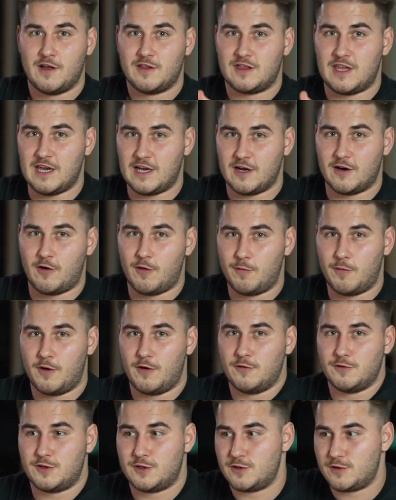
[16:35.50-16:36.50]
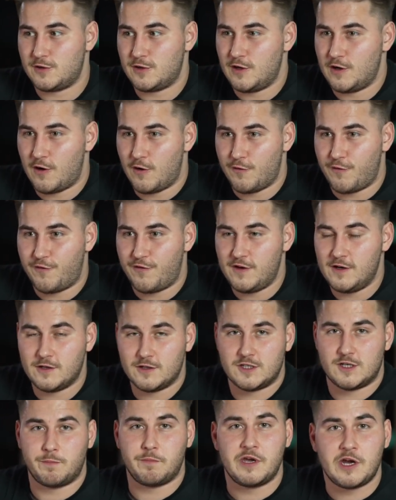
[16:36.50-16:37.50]
they could almost, feel
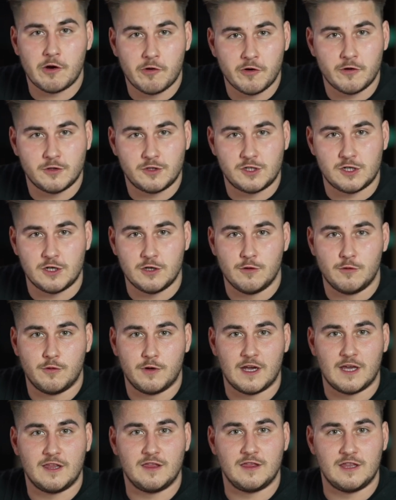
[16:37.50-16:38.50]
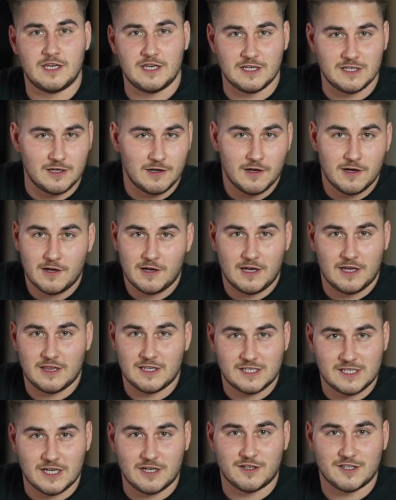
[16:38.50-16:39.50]
superior to you in
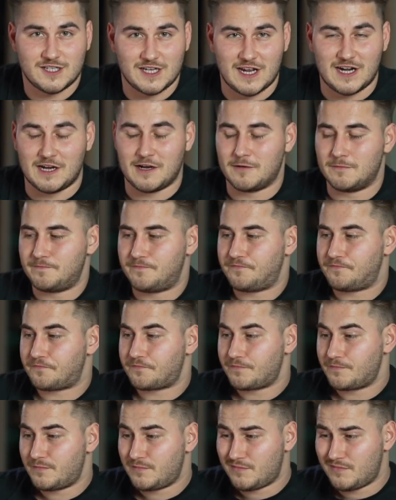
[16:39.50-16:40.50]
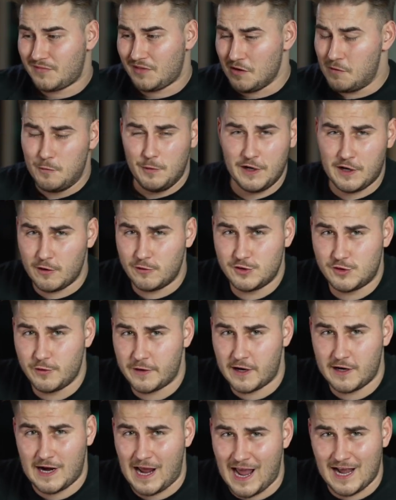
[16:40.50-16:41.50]
the sales setting. Rico's
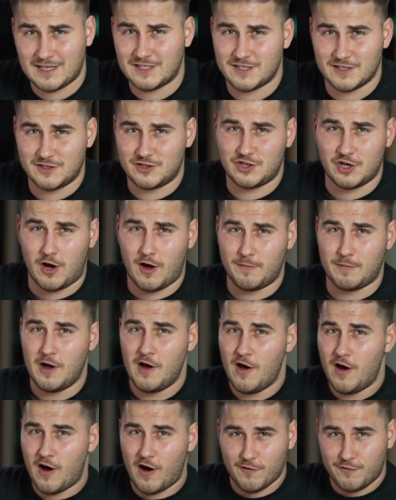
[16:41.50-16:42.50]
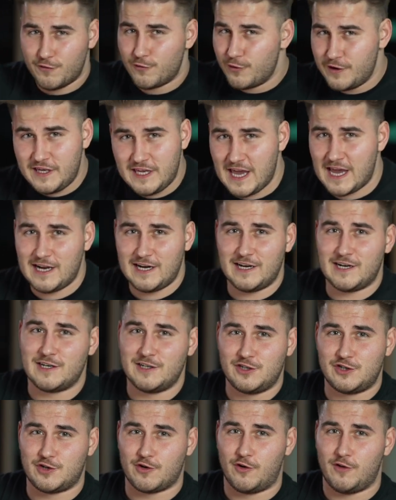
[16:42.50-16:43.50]
doing an excellent job of regaining
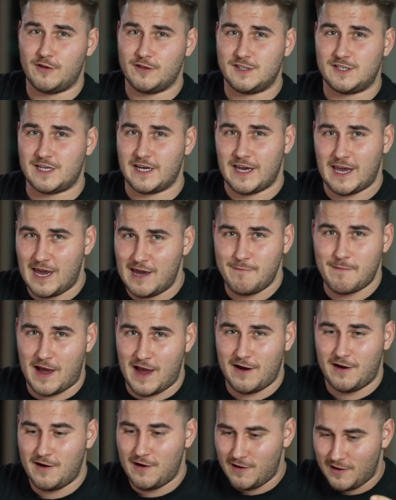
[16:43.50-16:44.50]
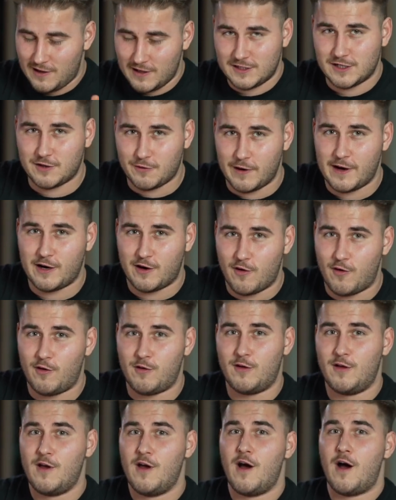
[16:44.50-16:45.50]
control and saying, hey man, that's a great
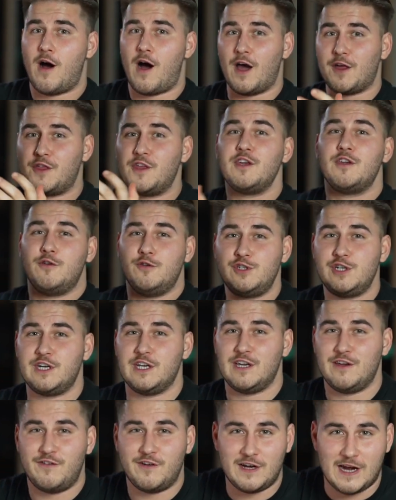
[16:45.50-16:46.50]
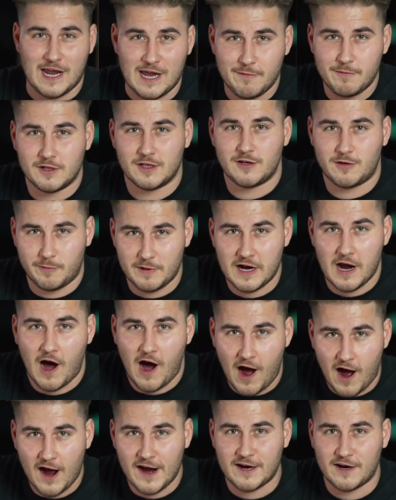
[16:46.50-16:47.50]
goal. I think you should even aim a little bit
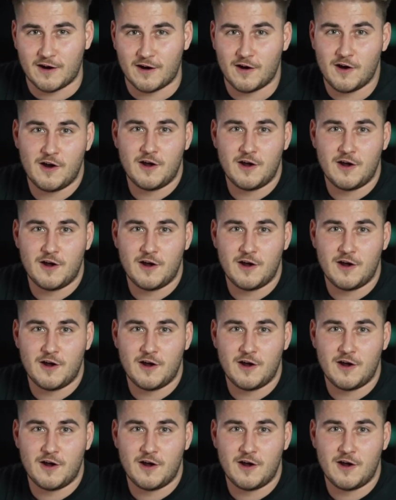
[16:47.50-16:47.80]
higher,